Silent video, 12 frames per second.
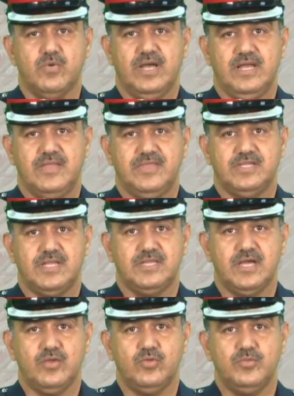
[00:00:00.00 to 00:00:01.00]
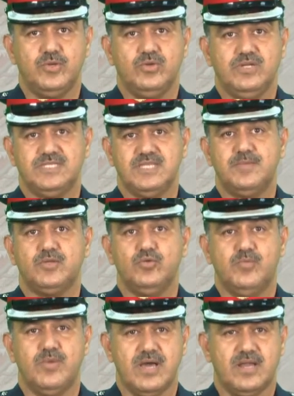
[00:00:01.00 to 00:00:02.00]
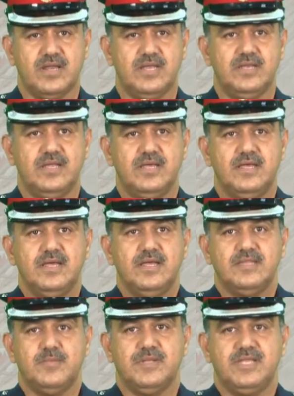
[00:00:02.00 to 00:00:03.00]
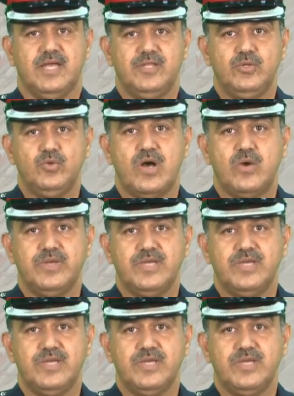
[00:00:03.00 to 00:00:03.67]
measures to refer those arrested to the public prosecution.